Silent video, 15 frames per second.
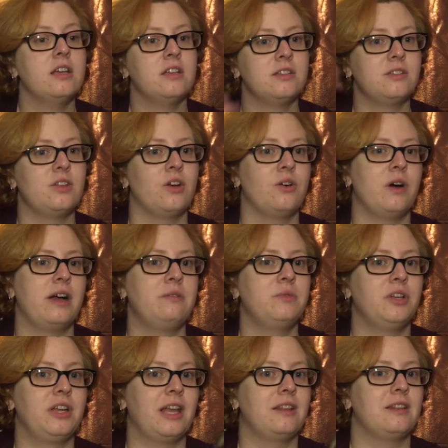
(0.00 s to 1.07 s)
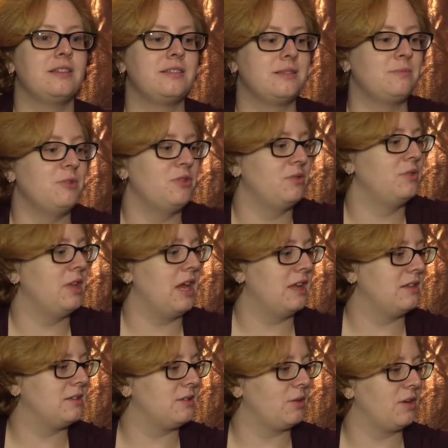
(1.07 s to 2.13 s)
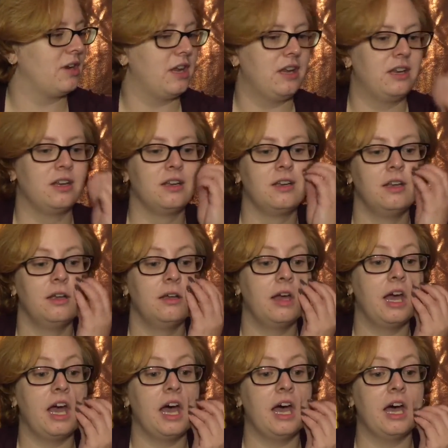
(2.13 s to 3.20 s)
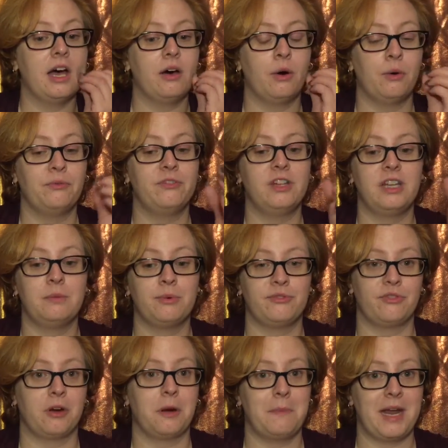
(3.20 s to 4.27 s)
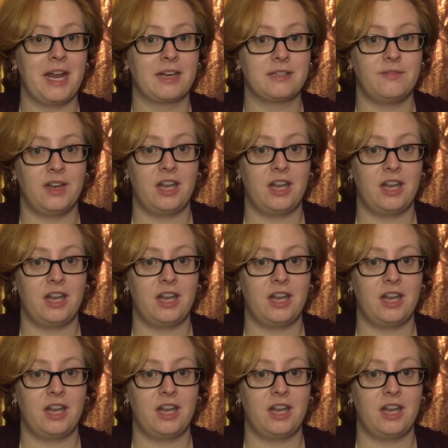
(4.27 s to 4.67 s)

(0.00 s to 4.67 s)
so I will get this smoothed and sorted hopefully before my next